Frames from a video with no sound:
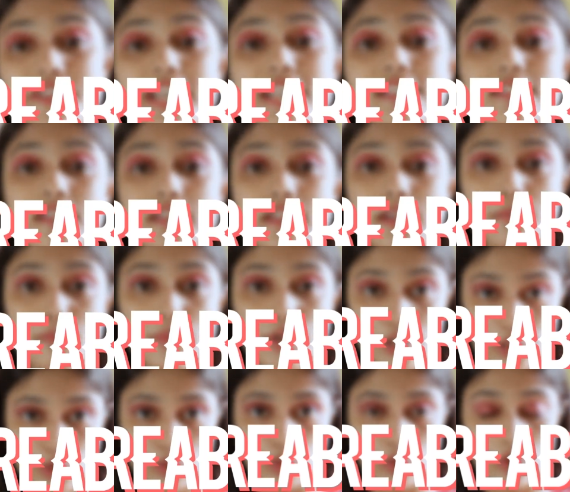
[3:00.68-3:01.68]
Reason
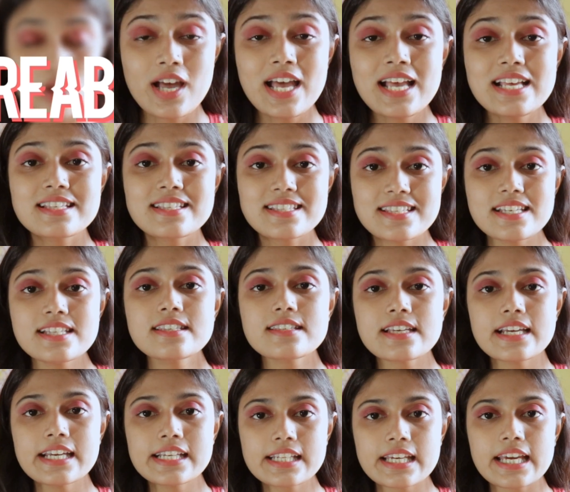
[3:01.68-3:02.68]
number two,
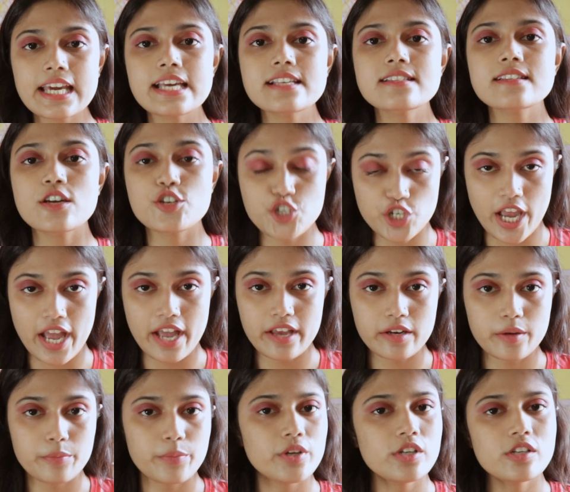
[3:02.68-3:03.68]
since it is
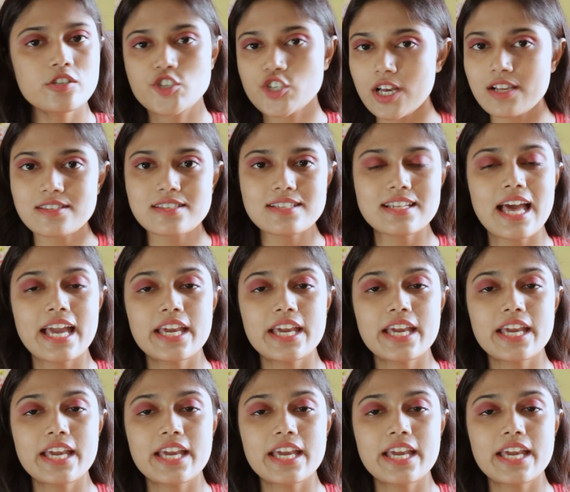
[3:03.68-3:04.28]
shareable just